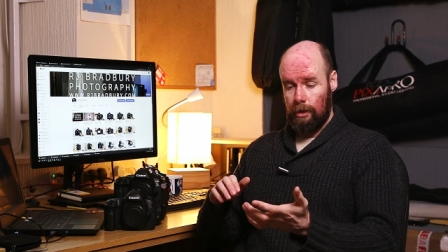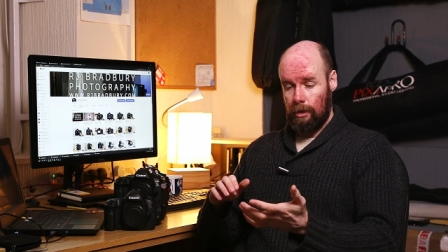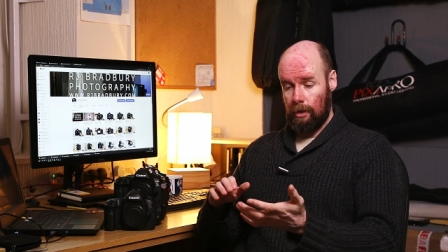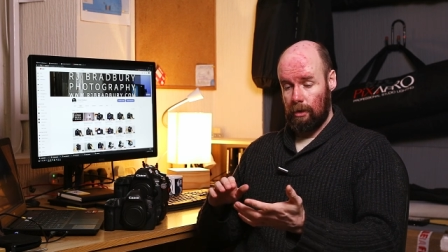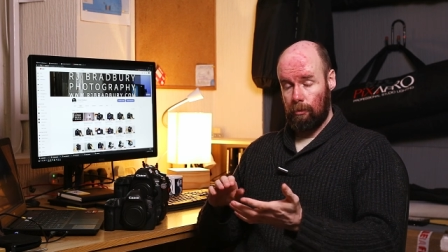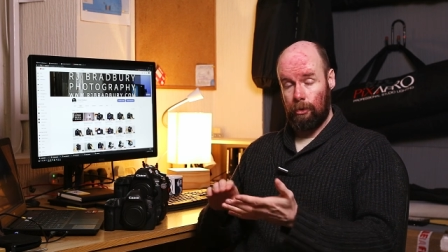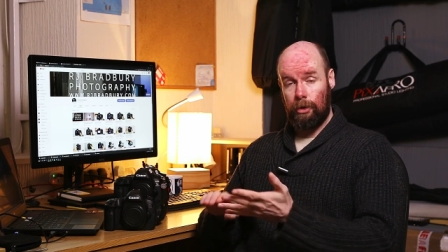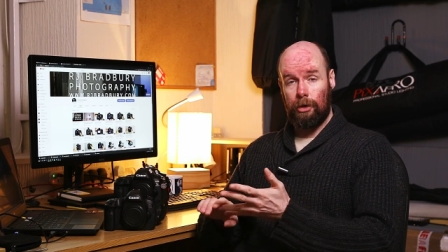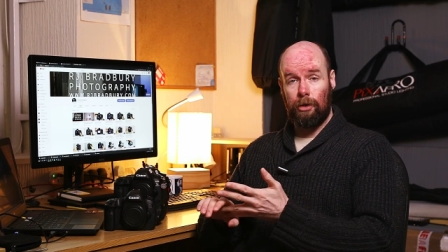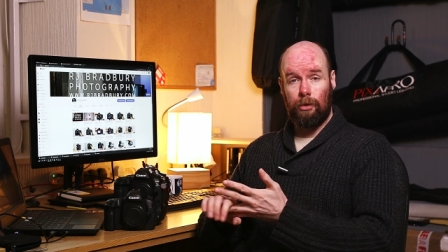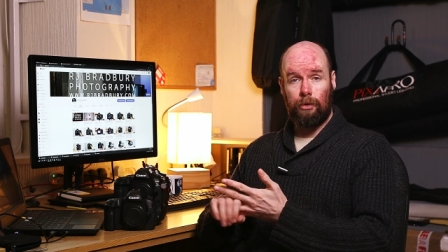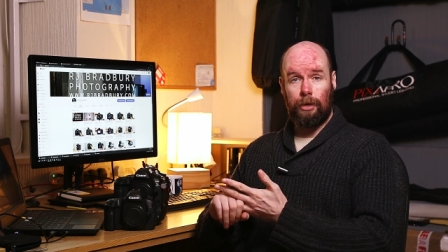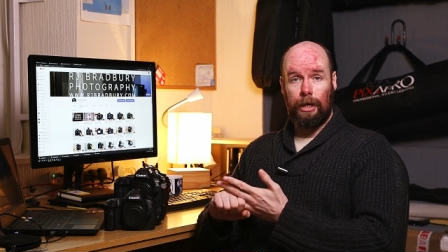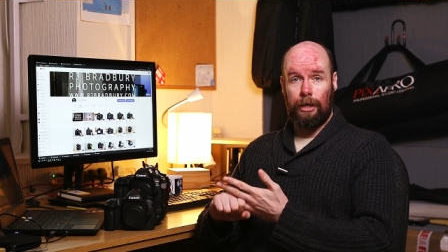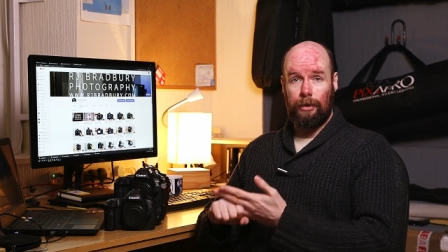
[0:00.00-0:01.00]
uh, we're going to
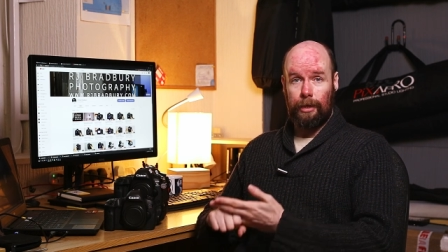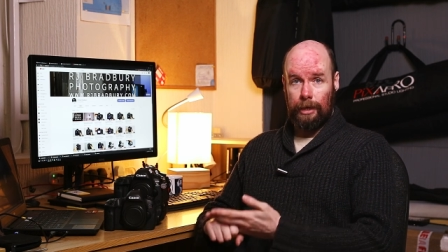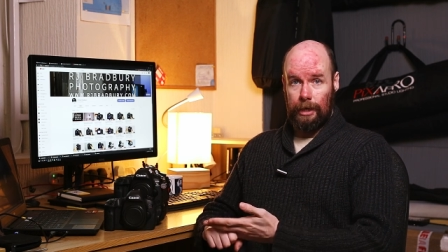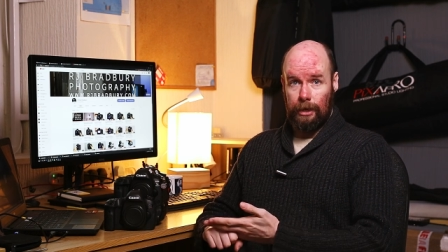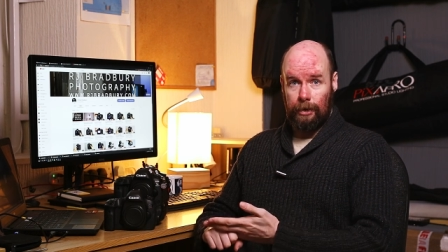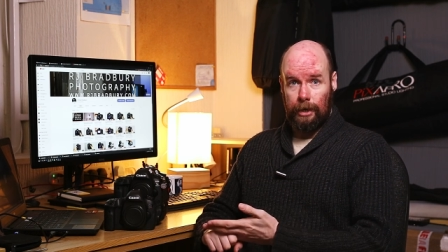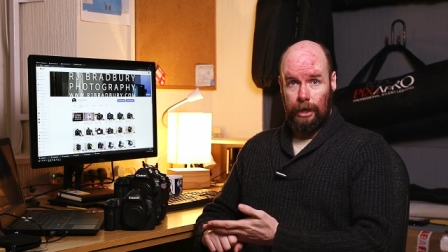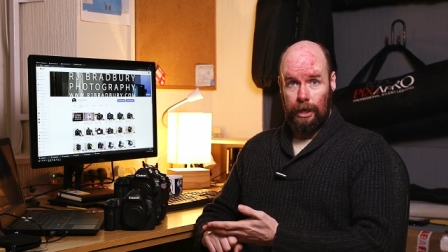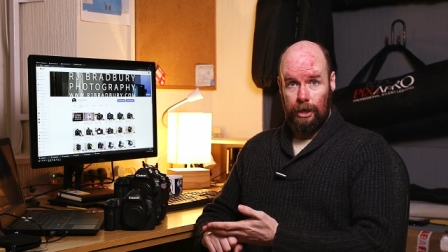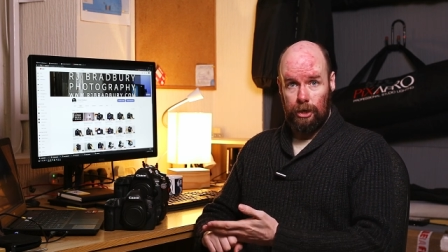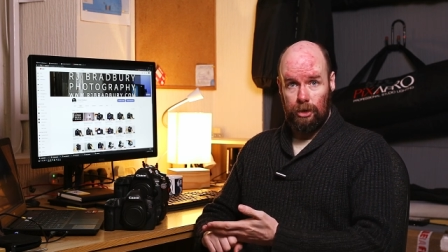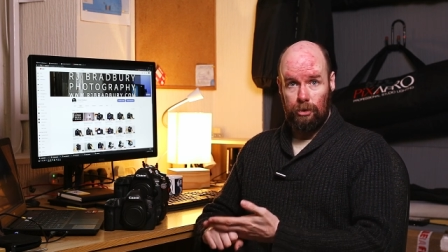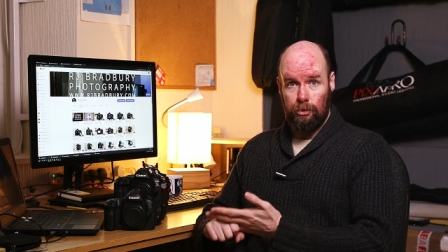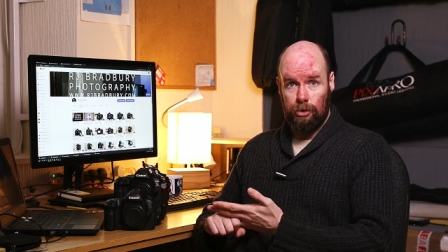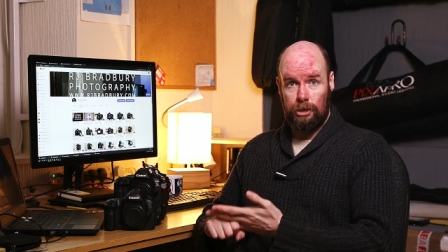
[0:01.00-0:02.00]
look at the gear that I
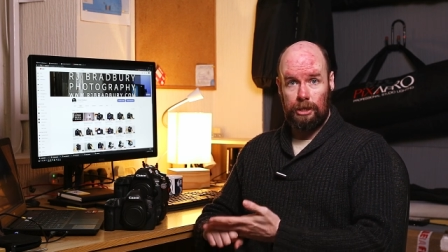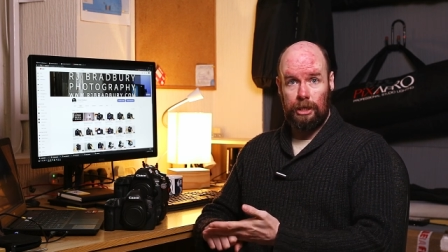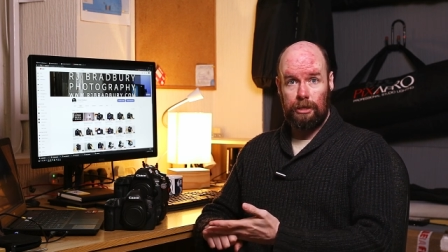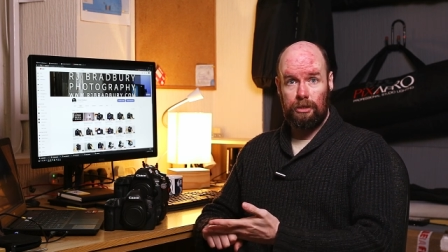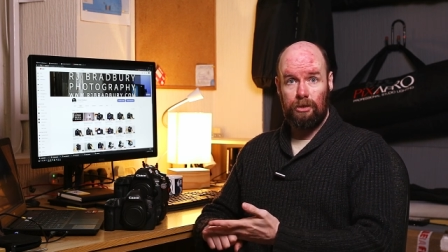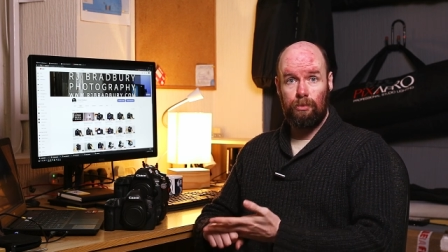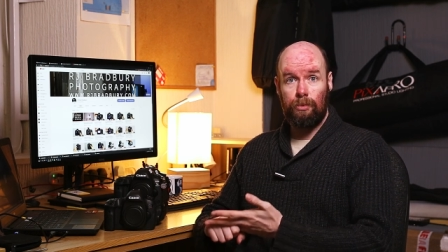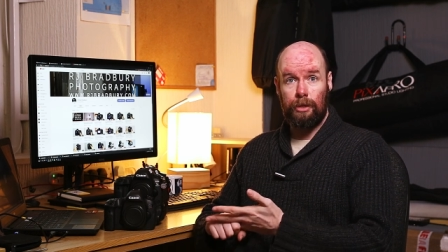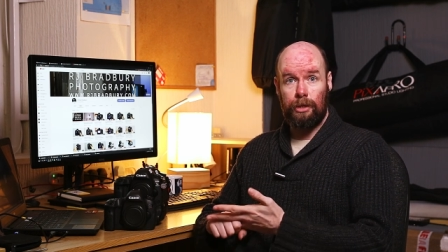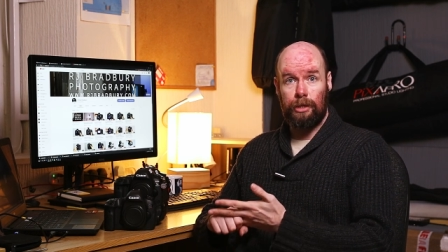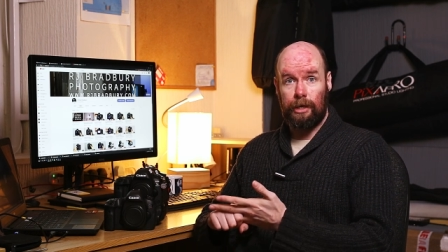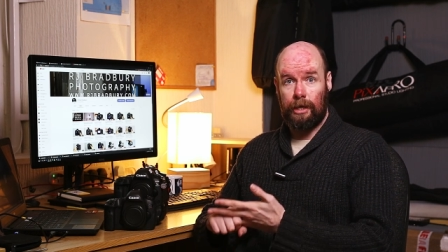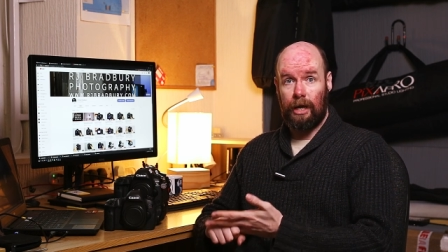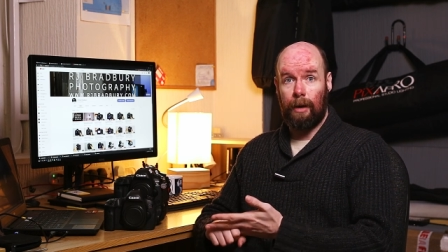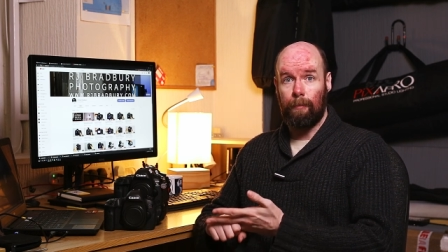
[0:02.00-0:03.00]
use, starting with
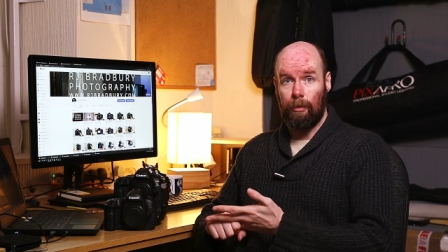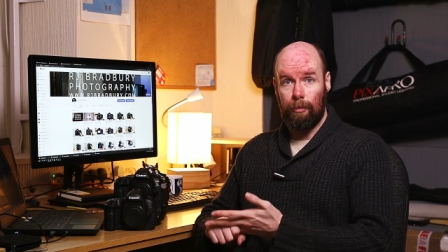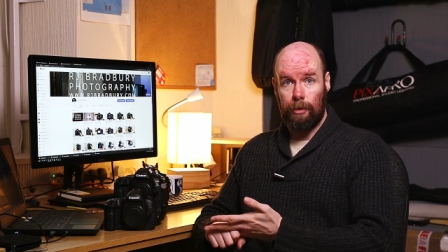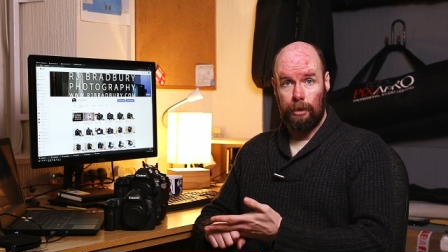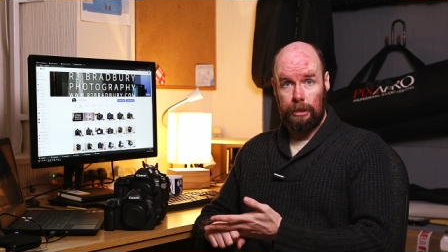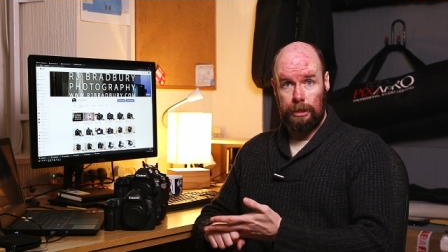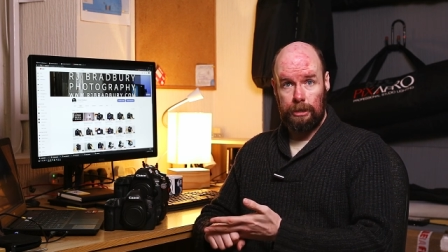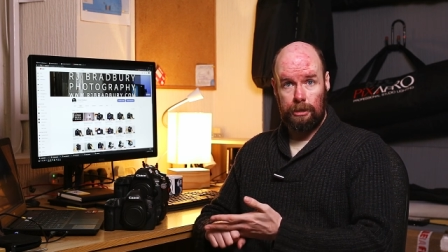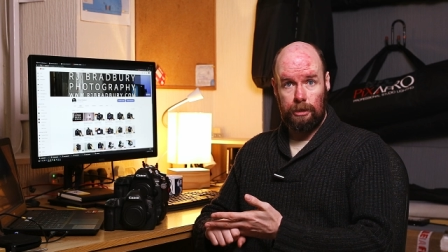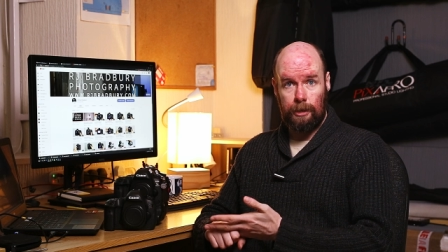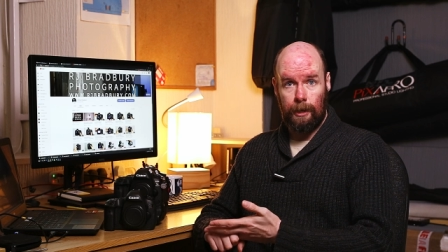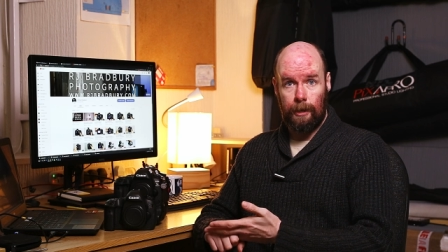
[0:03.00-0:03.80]
the camera bodies.